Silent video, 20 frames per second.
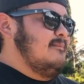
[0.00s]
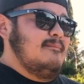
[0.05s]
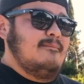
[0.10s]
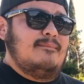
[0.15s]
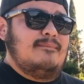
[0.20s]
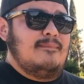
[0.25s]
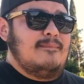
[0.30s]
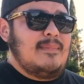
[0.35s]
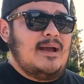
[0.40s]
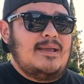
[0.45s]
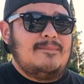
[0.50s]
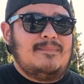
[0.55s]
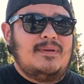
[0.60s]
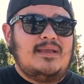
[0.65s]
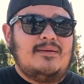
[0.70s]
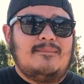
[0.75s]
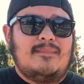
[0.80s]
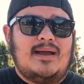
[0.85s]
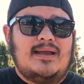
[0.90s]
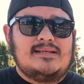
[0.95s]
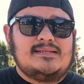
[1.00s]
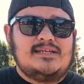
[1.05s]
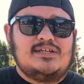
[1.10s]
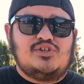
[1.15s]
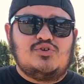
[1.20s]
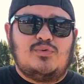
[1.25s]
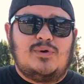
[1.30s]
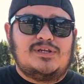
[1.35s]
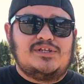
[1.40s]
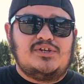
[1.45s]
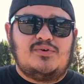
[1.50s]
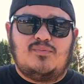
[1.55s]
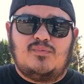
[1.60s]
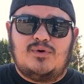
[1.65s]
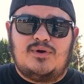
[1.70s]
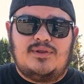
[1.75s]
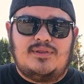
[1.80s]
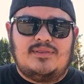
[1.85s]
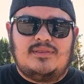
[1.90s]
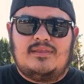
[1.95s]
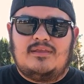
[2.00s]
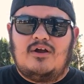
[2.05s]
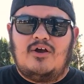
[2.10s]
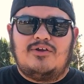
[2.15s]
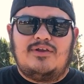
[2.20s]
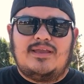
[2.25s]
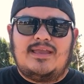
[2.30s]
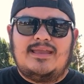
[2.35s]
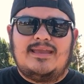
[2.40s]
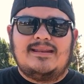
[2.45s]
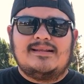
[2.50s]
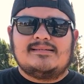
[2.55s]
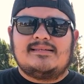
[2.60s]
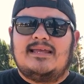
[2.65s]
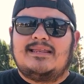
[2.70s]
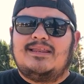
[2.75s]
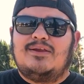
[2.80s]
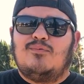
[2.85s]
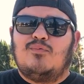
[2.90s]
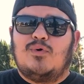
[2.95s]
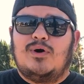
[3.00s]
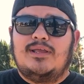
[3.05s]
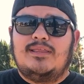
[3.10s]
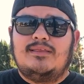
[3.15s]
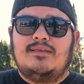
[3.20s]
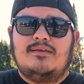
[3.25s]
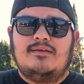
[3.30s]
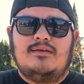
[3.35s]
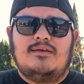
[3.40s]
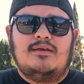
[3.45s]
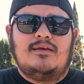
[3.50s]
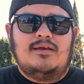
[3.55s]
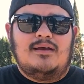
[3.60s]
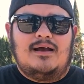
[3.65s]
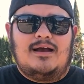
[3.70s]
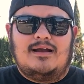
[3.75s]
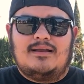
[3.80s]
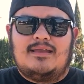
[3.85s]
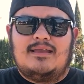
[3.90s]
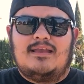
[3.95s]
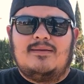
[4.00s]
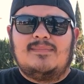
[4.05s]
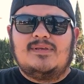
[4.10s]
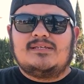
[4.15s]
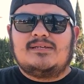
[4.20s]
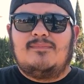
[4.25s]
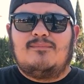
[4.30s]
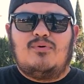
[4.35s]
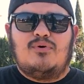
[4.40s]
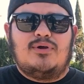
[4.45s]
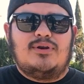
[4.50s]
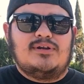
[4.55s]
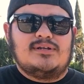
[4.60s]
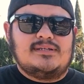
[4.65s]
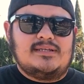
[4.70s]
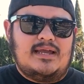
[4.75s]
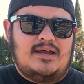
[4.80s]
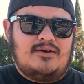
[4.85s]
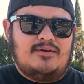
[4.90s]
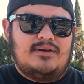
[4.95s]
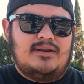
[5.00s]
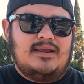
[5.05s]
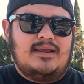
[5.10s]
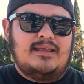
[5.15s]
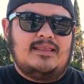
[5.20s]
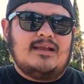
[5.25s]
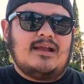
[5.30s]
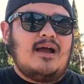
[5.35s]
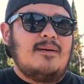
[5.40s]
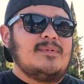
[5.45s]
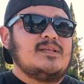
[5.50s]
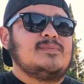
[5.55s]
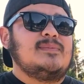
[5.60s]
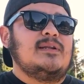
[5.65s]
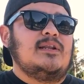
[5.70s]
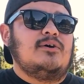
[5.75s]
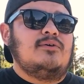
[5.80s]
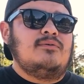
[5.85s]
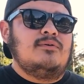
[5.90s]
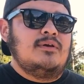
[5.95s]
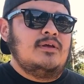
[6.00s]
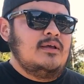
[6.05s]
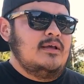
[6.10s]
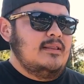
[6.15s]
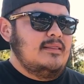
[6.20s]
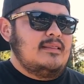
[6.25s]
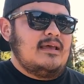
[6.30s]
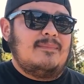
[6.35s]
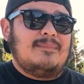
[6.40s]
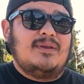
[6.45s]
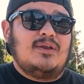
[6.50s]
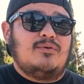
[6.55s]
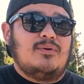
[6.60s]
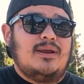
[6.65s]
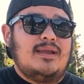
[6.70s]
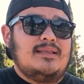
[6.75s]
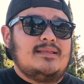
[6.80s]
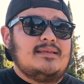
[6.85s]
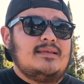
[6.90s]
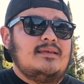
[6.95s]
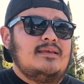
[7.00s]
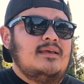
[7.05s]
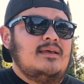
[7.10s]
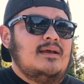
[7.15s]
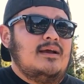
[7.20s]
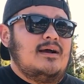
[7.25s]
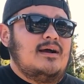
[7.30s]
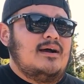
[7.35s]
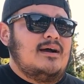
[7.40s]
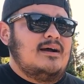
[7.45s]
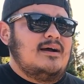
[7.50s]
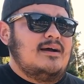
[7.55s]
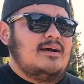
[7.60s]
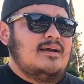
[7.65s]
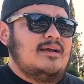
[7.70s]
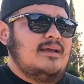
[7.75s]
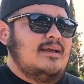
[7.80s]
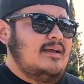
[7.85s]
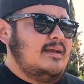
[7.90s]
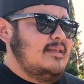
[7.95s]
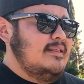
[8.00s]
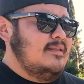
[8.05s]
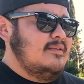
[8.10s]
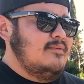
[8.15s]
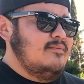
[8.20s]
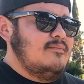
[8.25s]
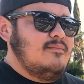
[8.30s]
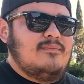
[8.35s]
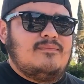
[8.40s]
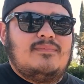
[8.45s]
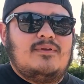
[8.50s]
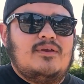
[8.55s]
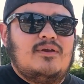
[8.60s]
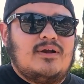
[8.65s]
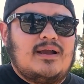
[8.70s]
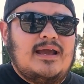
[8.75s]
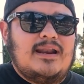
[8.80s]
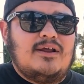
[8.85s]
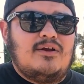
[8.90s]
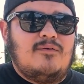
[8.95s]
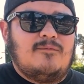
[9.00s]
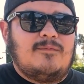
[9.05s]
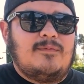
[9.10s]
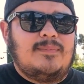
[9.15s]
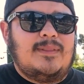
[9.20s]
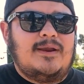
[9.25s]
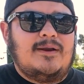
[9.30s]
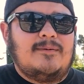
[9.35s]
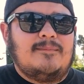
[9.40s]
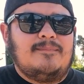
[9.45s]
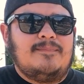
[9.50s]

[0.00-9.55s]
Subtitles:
might be in my situation where all you can get is 91, can give me some pointers down in the comments below. That'd be great. And kind of go from there.